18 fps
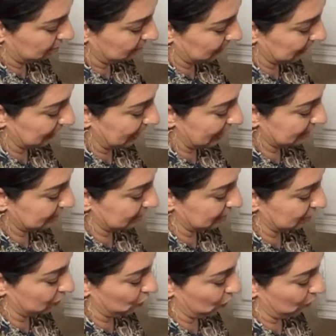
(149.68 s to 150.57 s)

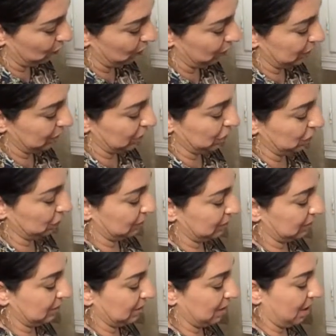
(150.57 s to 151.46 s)
Molasses is what we would
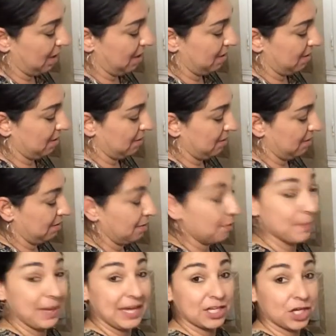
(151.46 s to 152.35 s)
use to
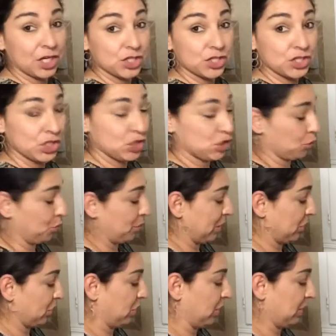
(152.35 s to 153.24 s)
make our
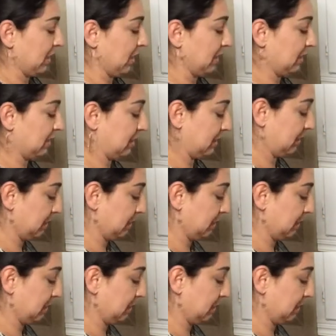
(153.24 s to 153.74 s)
gingerbread cookies.